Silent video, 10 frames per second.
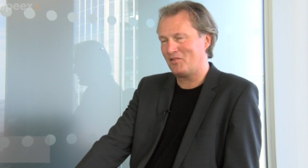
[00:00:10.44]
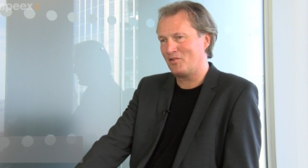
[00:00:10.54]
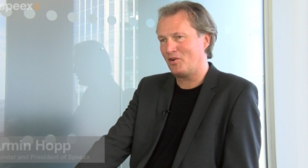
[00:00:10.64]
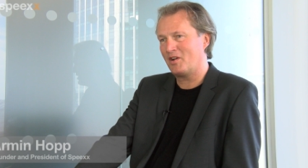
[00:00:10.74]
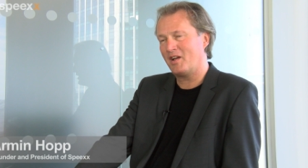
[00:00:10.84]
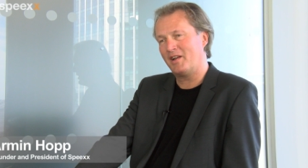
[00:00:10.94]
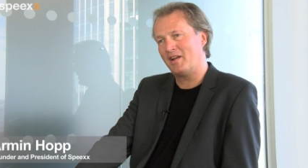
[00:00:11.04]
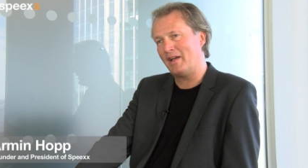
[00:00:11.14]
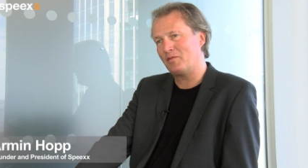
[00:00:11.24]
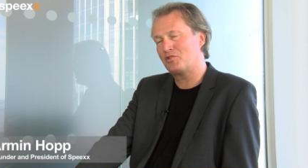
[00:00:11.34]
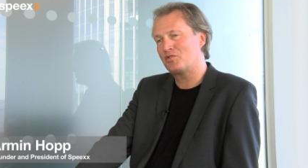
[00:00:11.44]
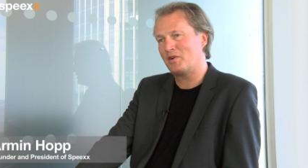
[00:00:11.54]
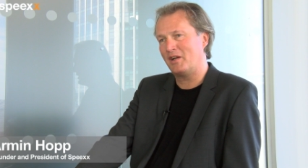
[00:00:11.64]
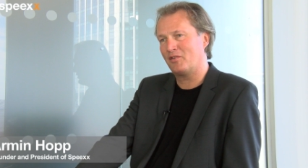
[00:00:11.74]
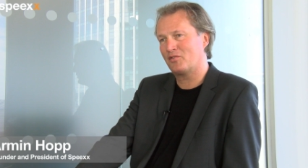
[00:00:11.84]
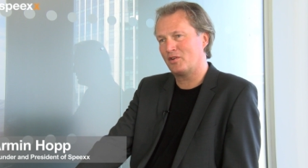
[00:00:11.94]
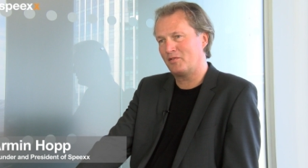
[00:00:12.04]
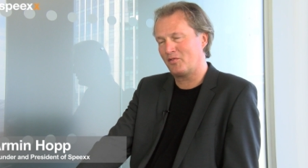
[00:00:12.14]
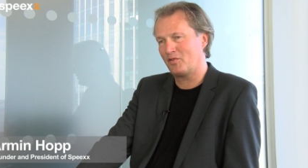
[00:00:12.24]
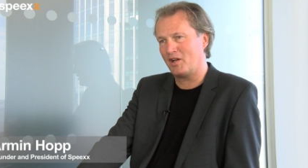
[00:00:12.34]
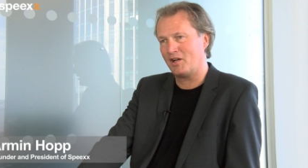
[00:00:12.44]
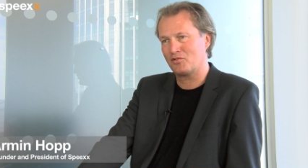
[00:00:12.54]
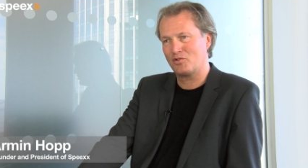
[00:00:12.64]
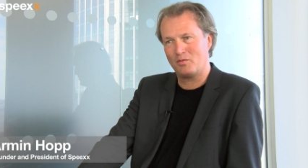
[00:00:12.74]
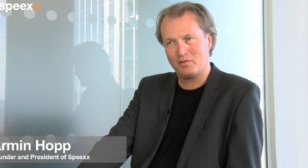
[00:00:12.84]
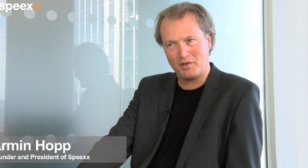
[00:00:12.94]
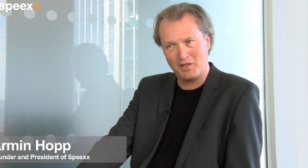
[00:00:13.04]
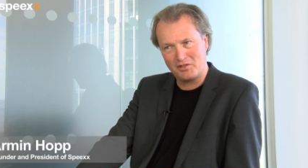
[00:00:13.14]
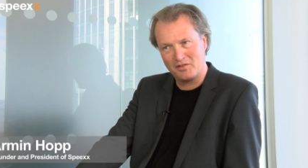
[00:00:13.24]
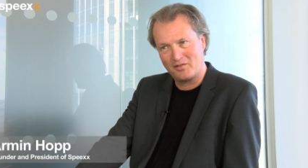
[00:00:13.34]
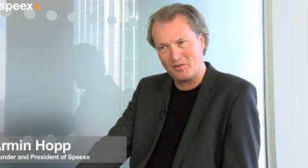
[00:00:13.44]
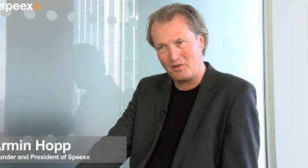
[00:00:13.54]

is an online language training service for large corporations and